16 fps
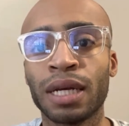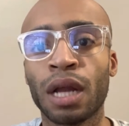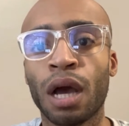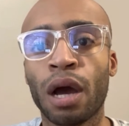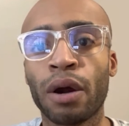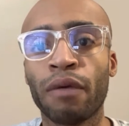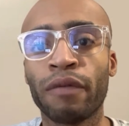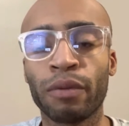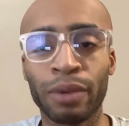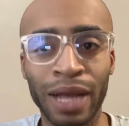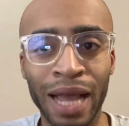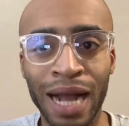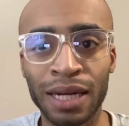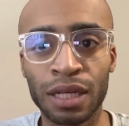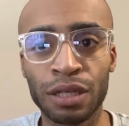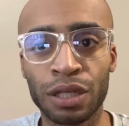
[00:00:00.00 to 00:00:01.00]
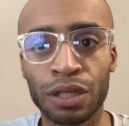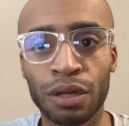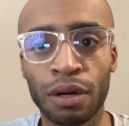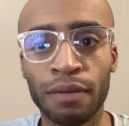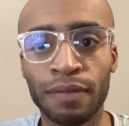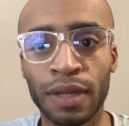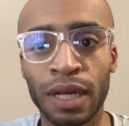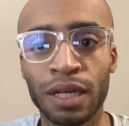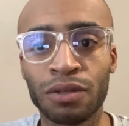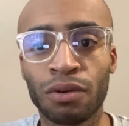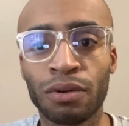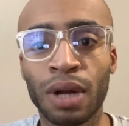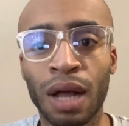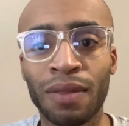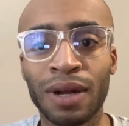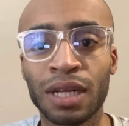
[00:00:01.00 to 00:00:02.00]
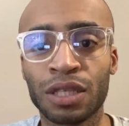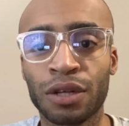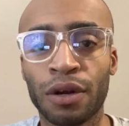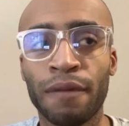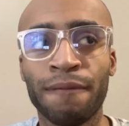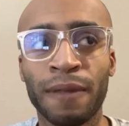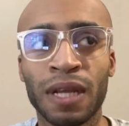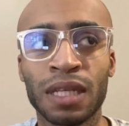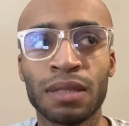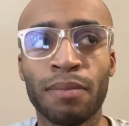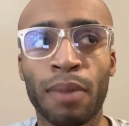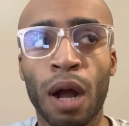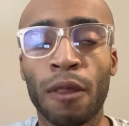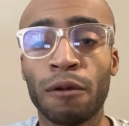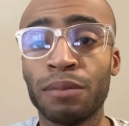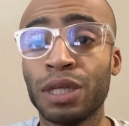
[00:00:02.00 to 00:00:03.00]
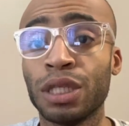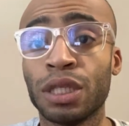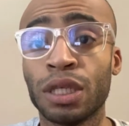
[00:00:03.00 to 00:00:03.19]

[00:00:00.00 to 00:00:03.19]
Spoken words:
not overreacting to certain things, or not letting certain things bother me